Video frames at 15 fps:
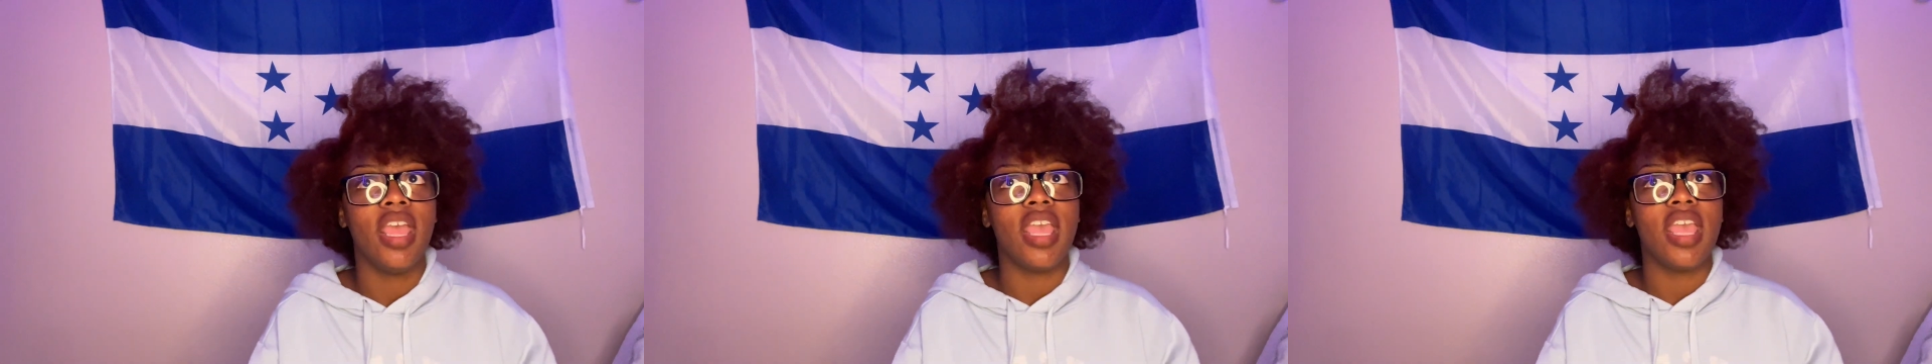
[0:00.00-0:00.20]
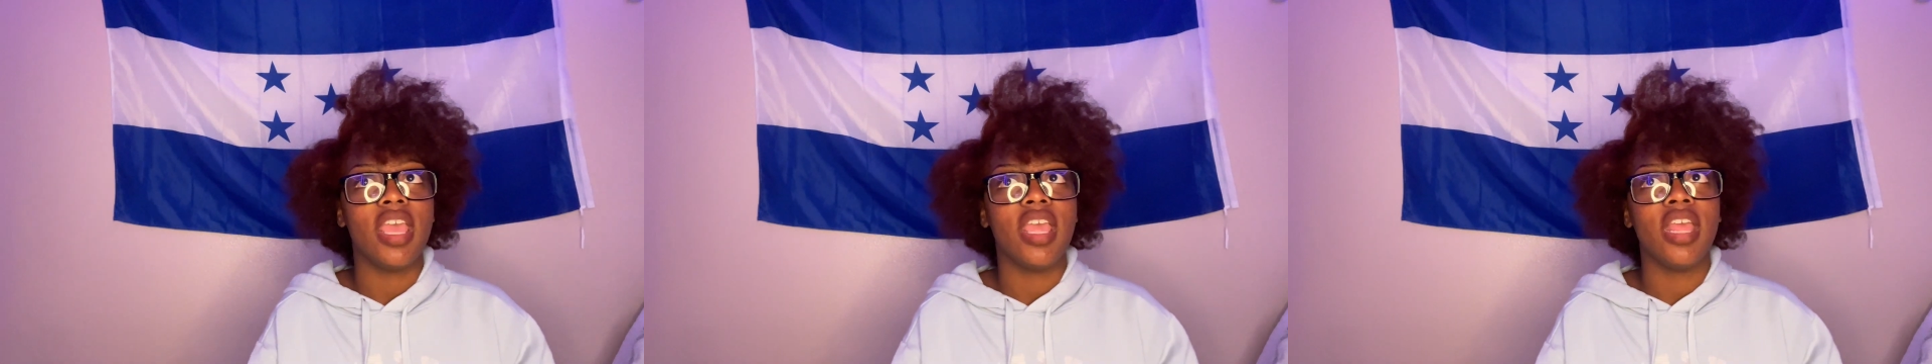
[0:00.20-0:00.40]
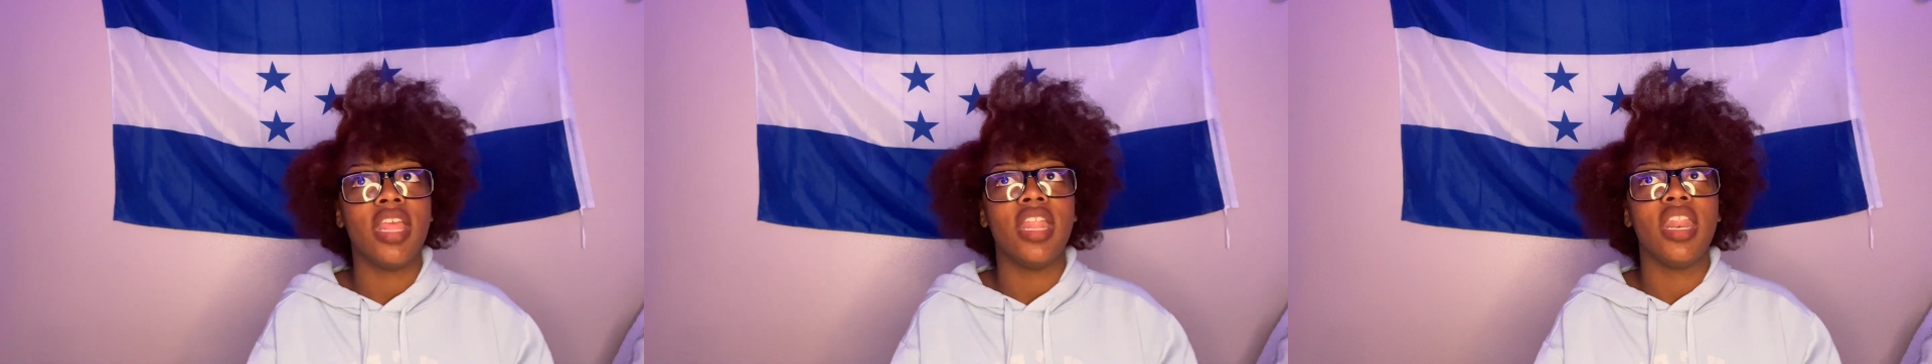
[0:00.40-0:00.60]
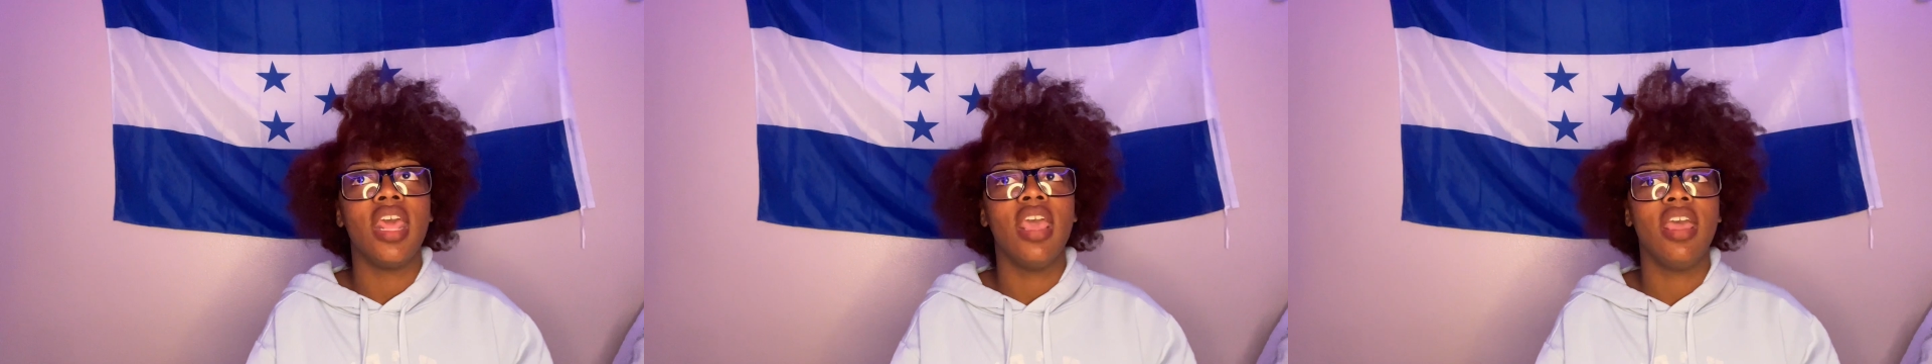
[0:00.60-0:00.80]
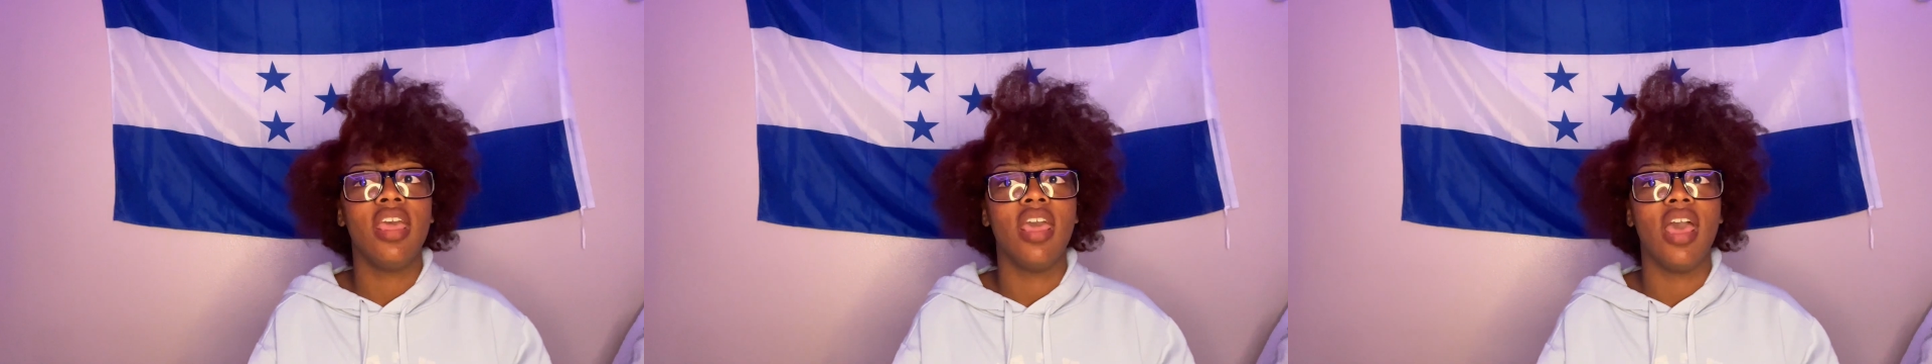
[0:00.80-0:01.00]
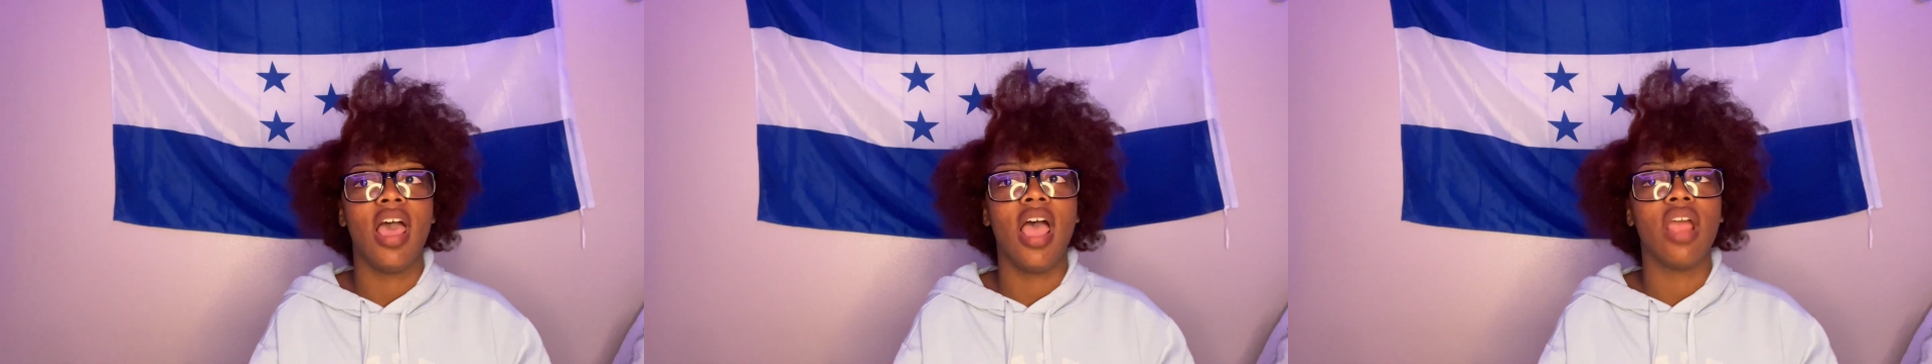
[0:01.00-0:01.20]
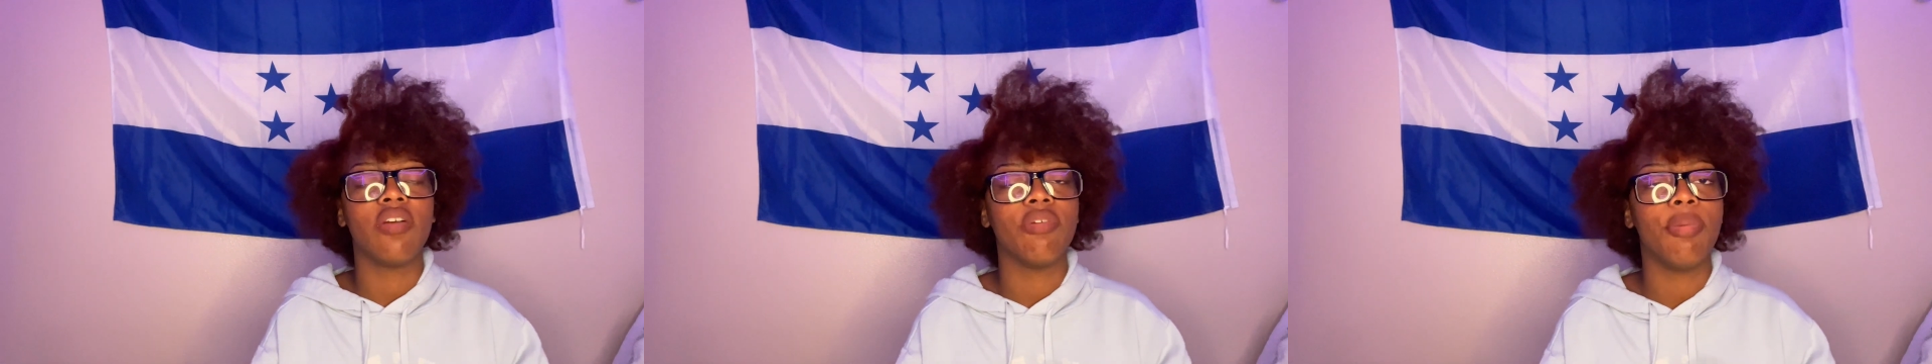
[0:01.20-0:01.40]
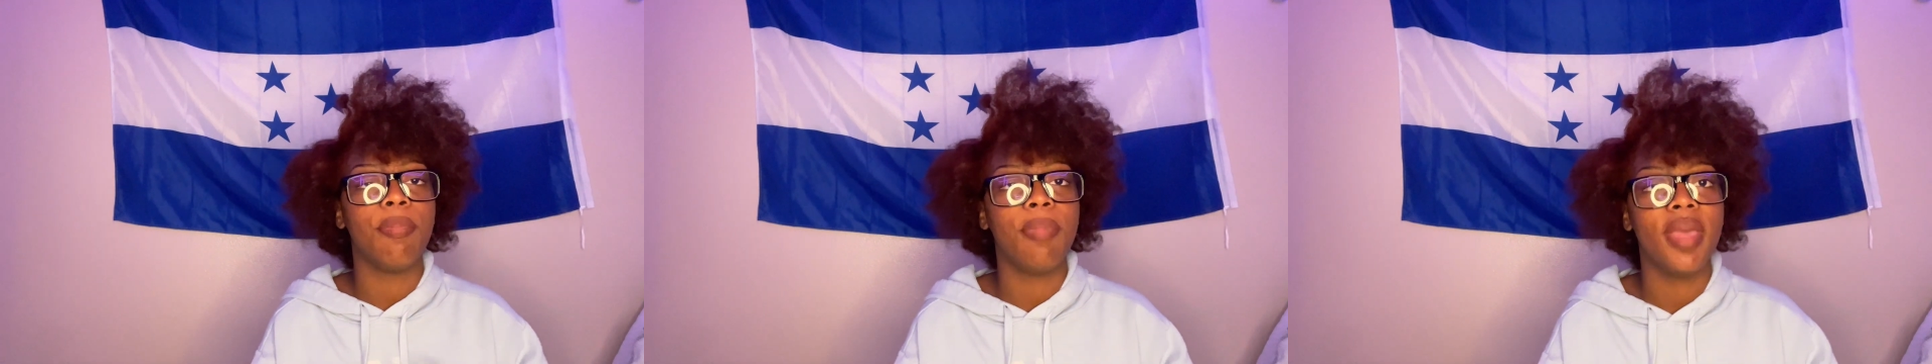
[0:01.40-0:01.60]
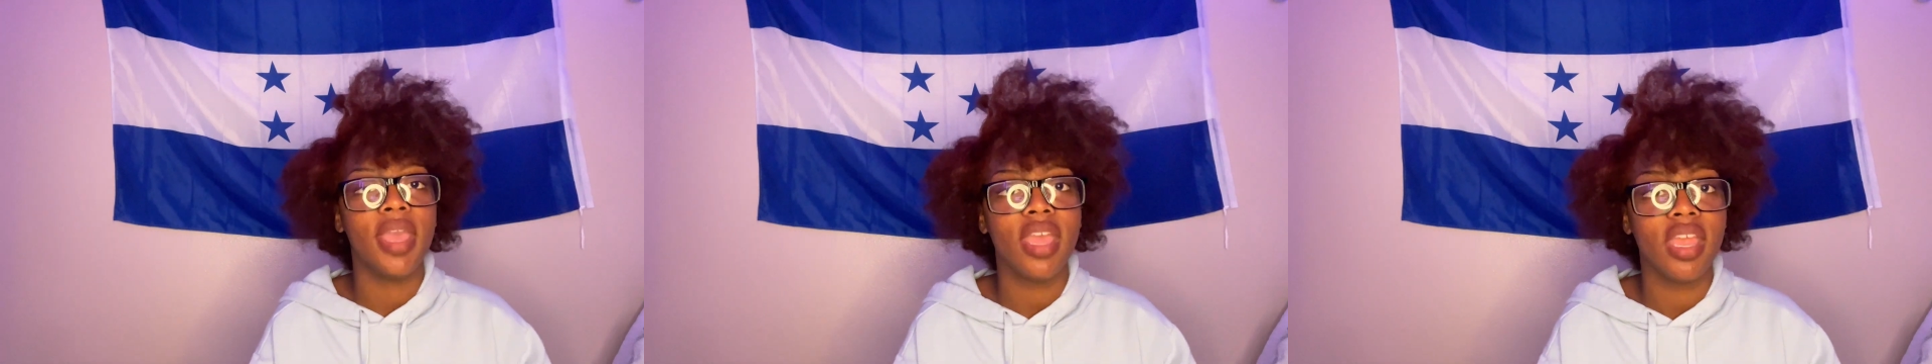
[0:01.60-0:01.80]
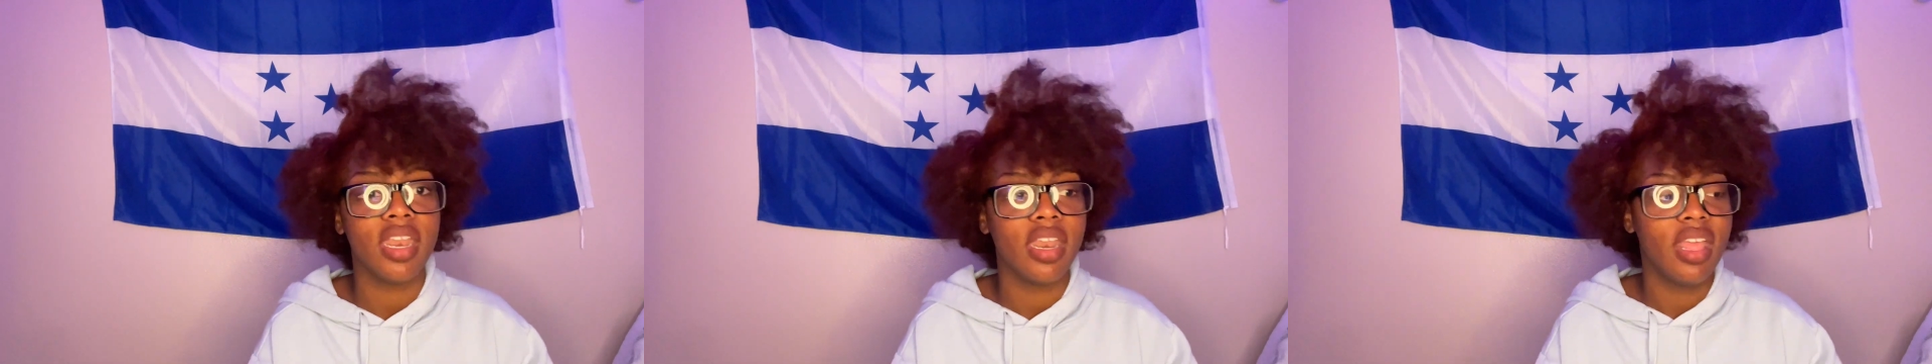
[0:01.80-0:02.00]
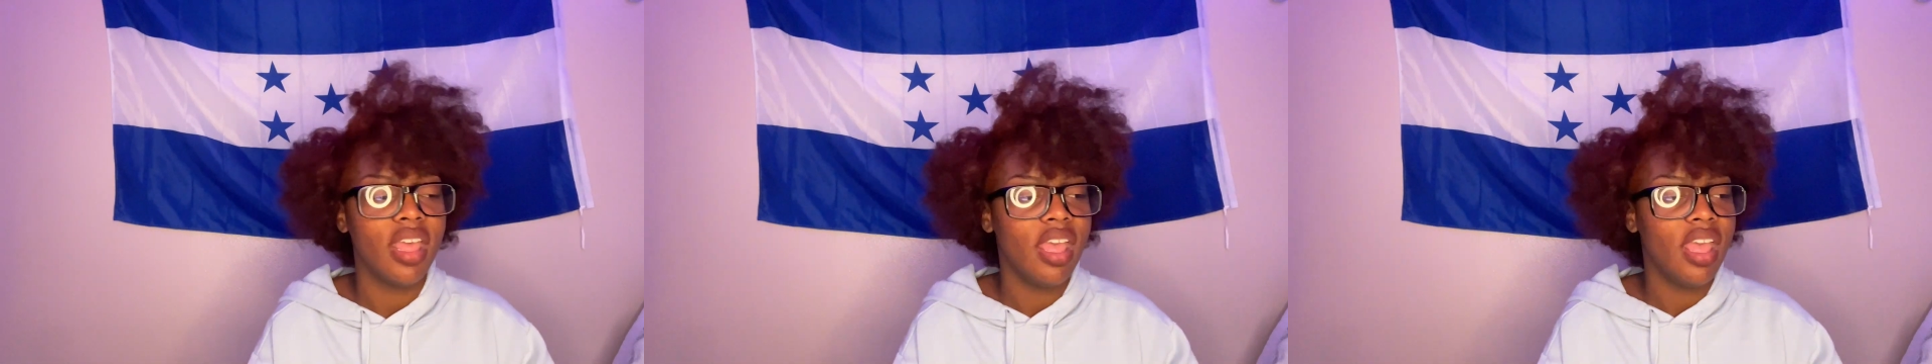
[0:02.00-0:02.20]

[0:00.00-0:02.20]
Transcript: And I repent,